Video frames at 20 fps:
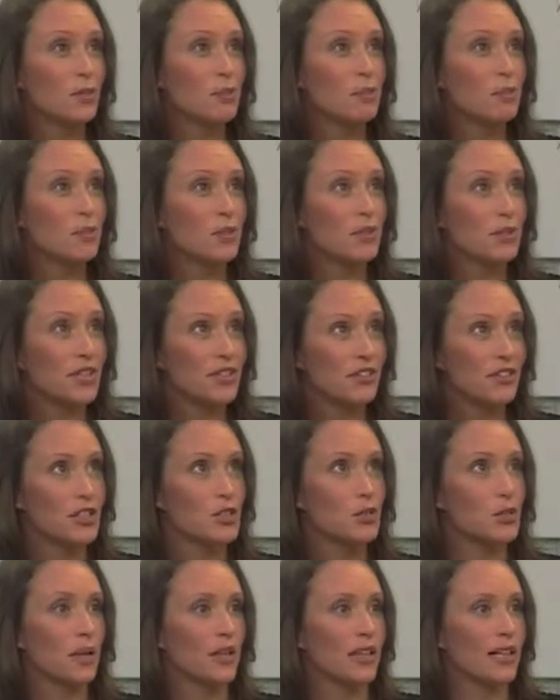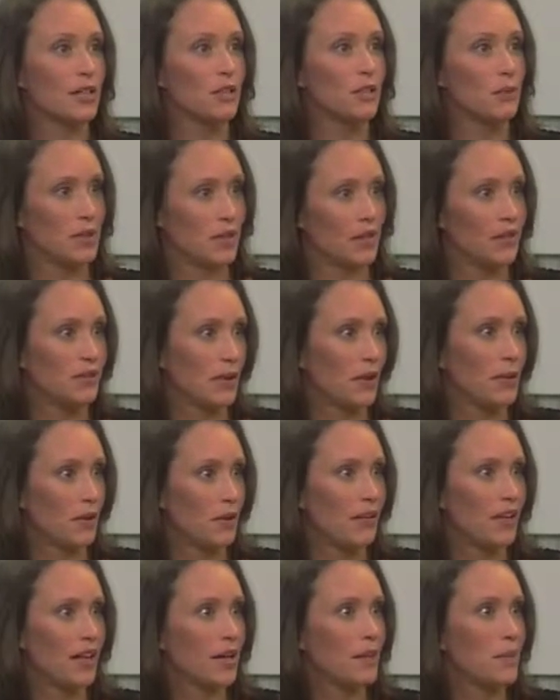the previous one that we, that
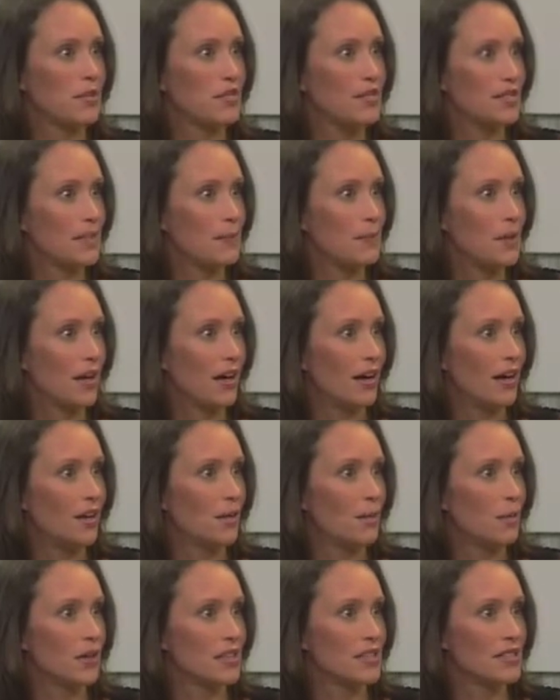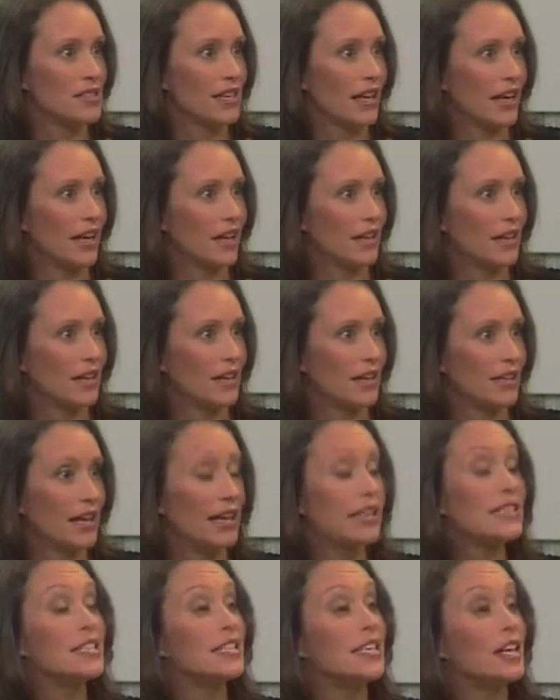we think was similar was in 1908
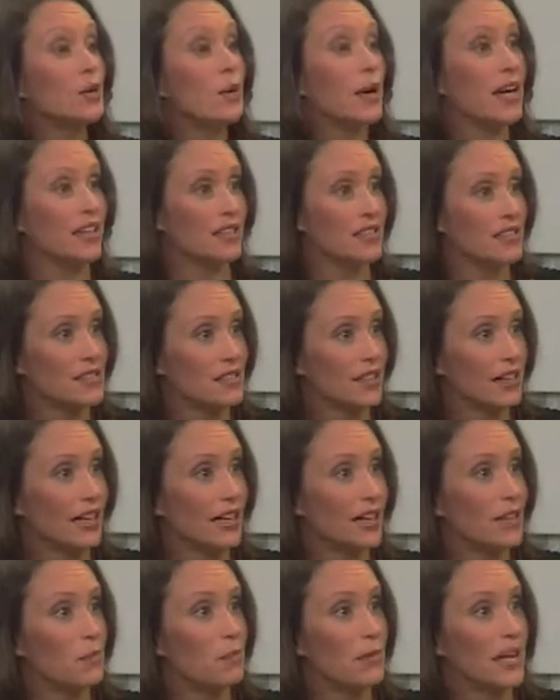uh, in 1908.